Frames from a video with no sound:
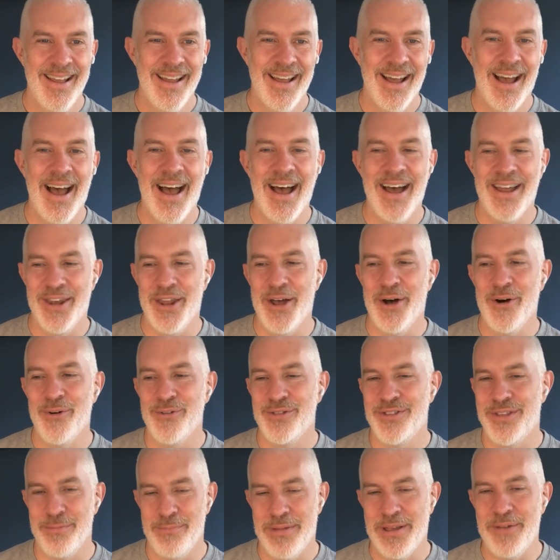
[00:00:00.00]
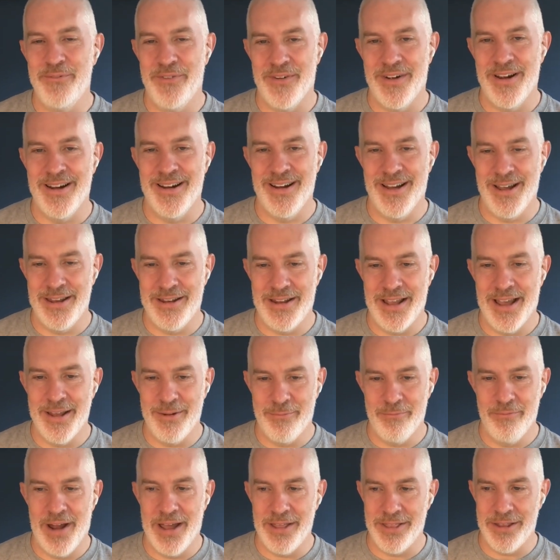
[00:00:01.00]
No, to be fair, I'd
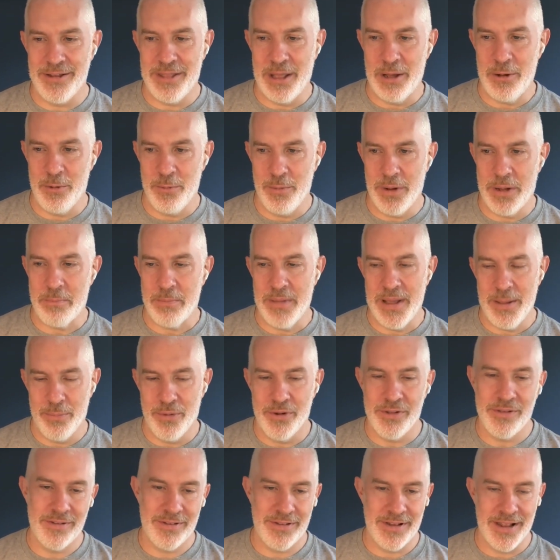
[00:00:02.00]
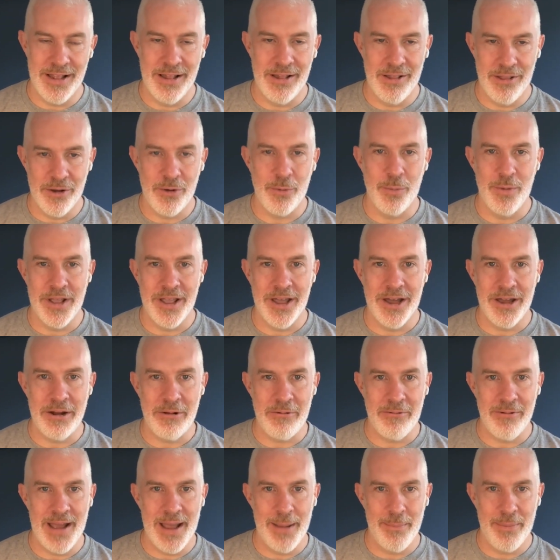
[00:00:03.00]
rather they were with me, but still, look, we got to
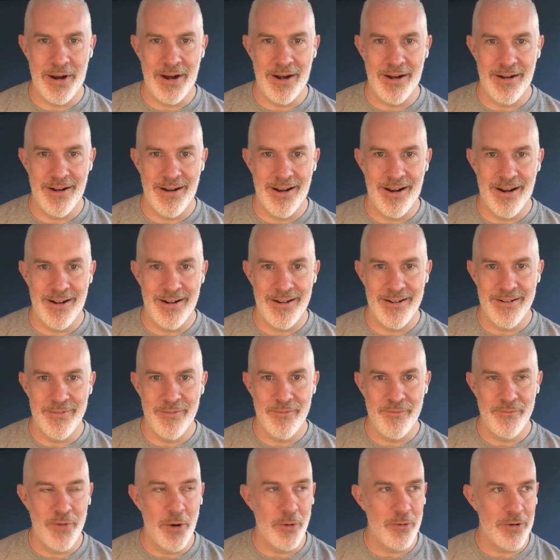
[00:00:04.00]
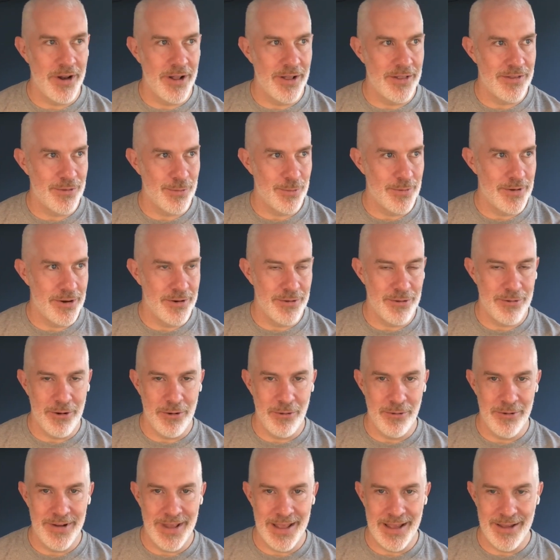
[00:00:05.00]
grab our photons when they're
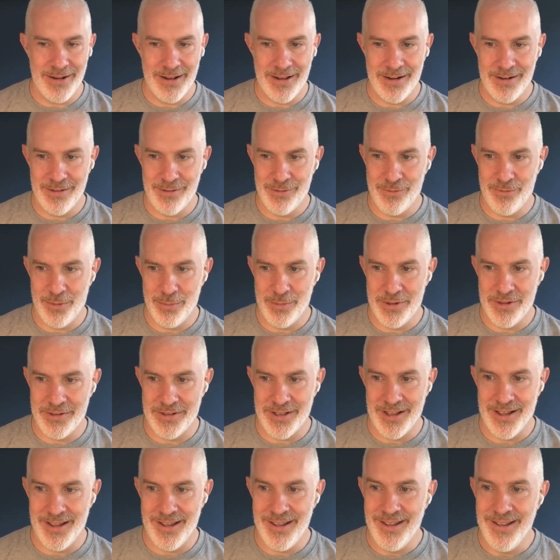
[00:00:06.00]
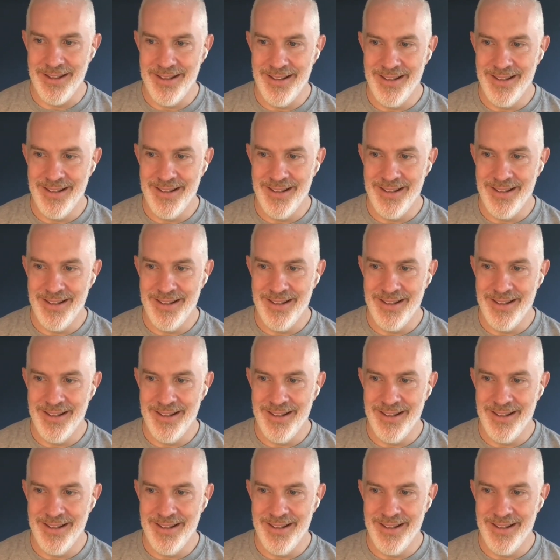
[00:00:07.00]
thrown down at us from the sky.